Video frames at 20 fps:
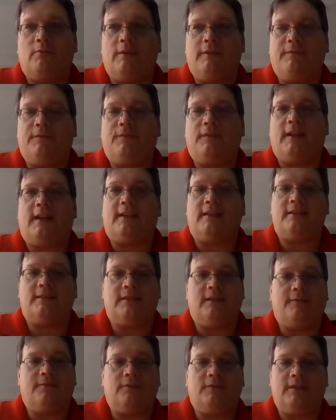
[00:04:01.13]
reflect
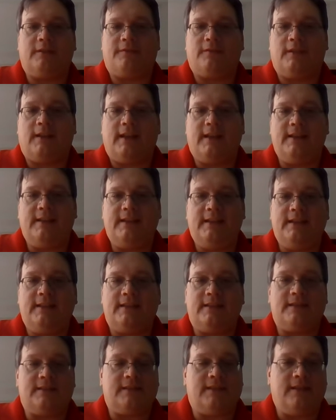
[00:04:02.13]
several different
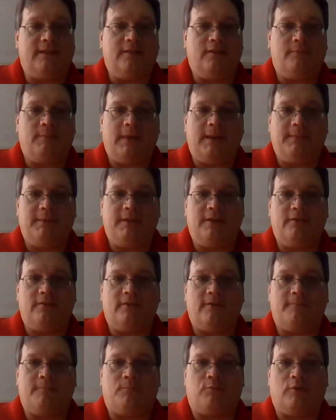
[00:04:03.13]
ideas that maybe you
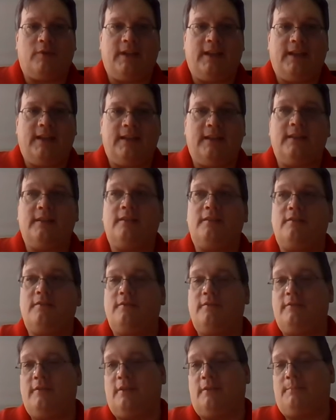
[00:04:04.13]
can bring
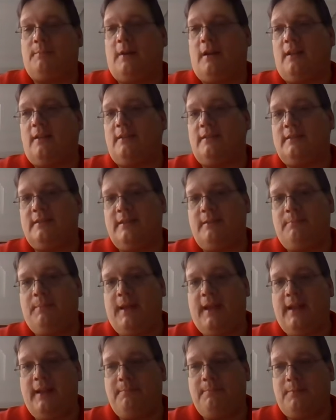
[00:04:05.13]
into your policy
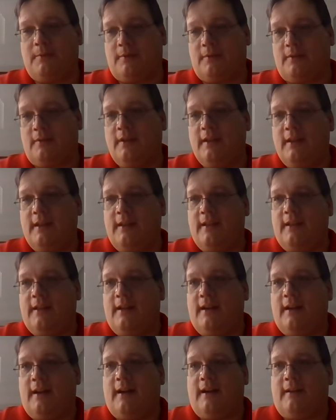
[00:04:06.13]
paper,
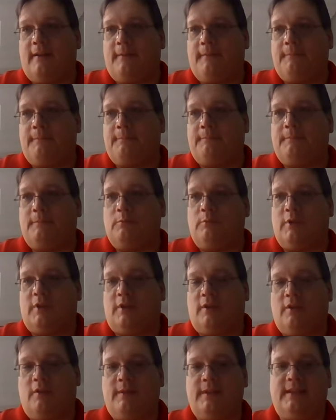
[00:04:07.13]

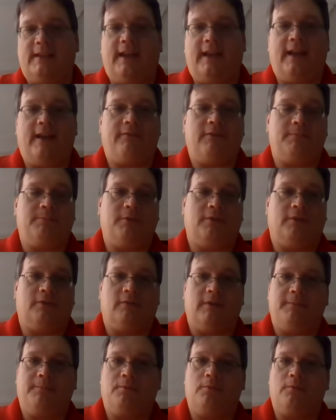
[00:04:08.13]
we're going to have a
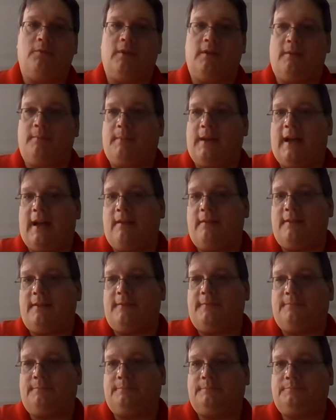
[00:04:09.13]
book report about
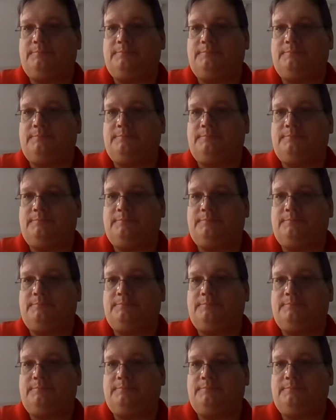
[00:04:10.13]
it.